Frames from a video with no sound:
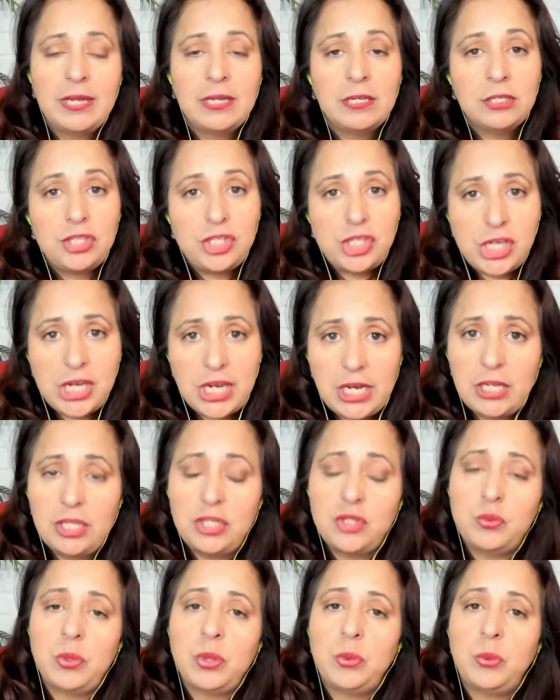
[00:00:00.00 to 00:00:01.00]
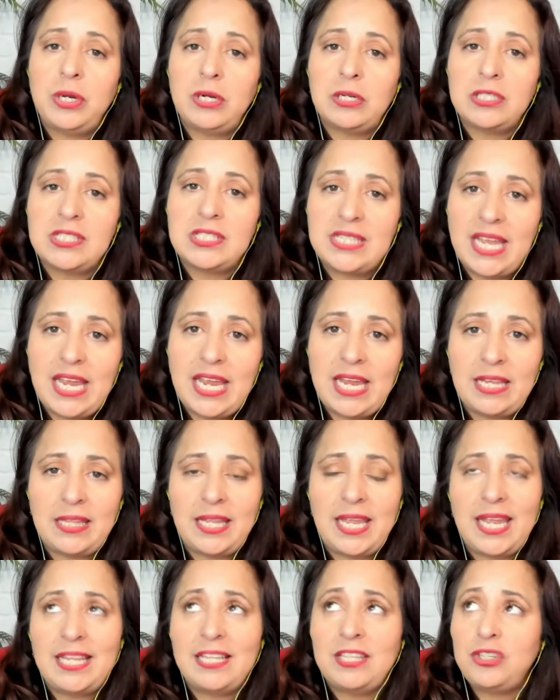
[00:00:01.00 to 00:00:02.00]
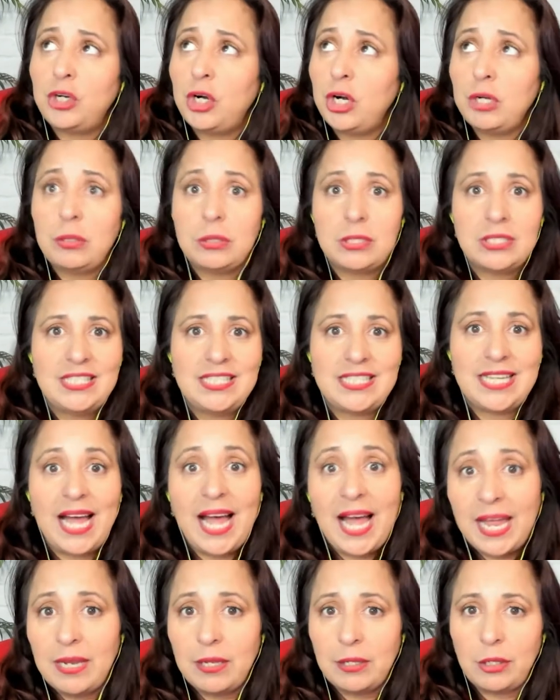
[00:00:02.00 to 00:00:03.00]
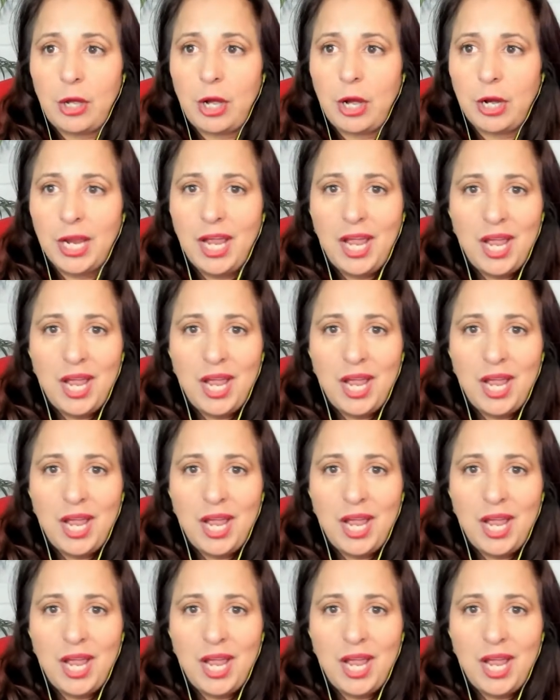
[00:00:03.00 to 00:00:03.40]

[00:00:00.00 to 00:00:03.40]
Change what we are saying, the internal dialogue.